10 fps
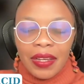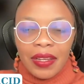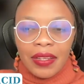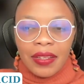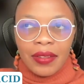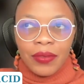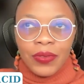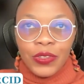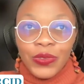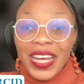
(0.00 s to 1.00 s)

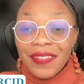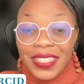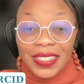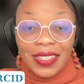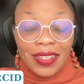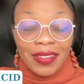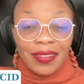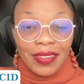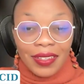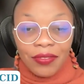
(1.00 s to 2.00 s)

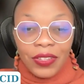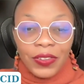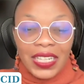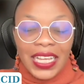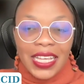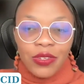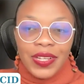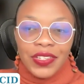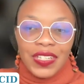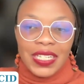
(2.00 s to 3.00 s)
the frequently asked
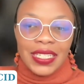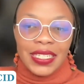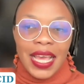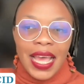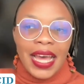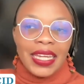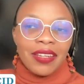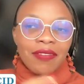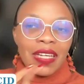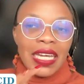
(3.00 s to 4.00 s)
questions.
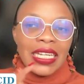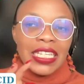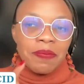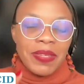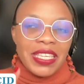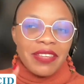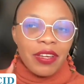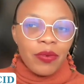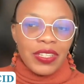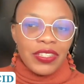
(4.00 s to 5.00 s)
And if there are any
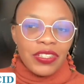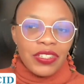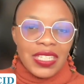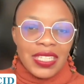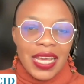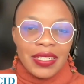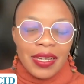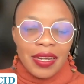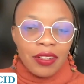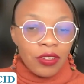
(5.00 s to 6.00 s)
specific questions that
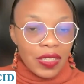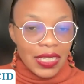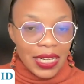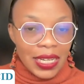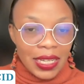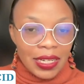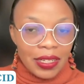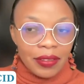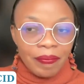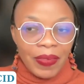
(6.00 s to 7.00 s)
are not
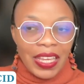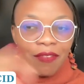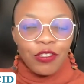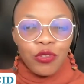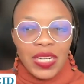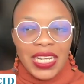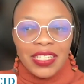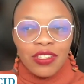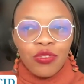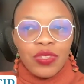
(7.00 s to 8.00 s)
clear, if it's
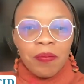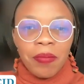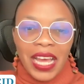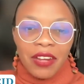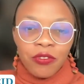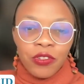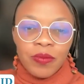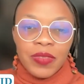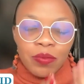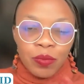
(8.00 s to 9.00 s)
related to the
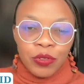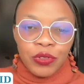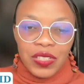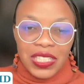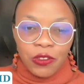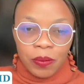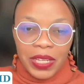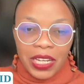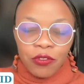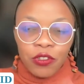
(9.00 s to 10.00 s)
platform, the Proposal Central
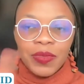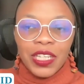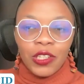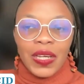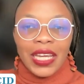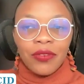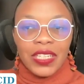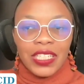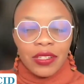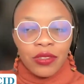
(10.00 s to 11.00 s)
platform, then you can
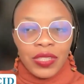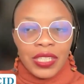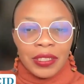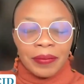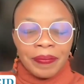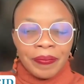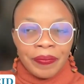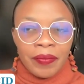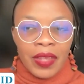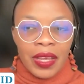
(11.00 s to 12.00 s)
reach out to
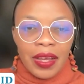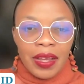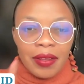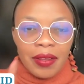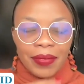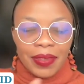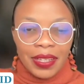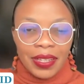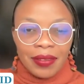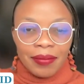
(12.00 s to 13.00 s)
um,
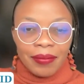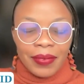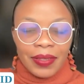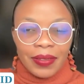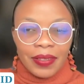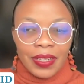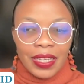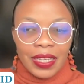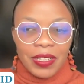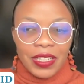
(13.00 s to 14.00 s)
the
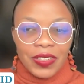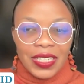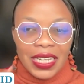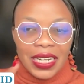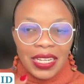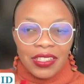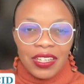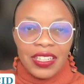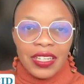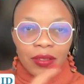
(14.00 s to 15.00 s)
the email address that I
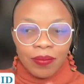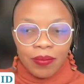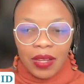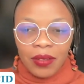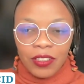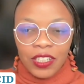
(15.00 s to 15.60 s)
shared. I'll